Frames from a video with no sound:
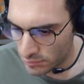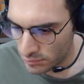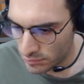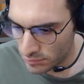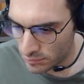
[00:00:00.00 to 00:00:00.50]

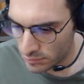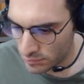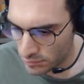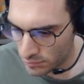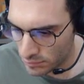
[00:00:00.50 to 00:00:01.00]

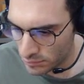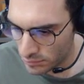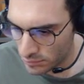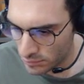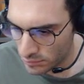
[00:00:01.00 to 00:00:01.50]

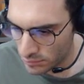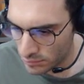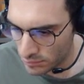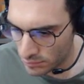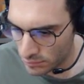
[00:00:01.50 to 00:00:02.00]

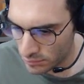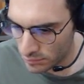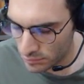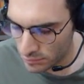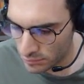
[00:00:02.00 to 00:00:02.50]

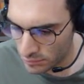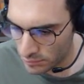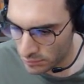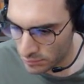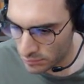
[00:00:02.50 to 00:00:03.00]

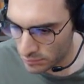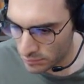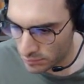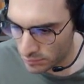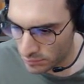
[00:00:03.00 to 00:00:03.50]

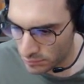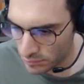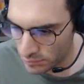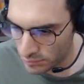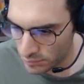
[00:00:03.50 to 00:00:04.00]

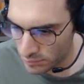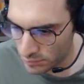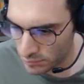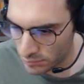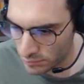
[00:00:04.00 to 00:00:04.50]

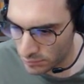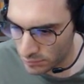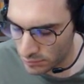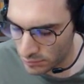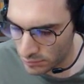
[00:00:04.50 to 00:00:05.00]

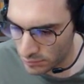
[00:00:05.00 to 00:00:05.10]
(not speaking)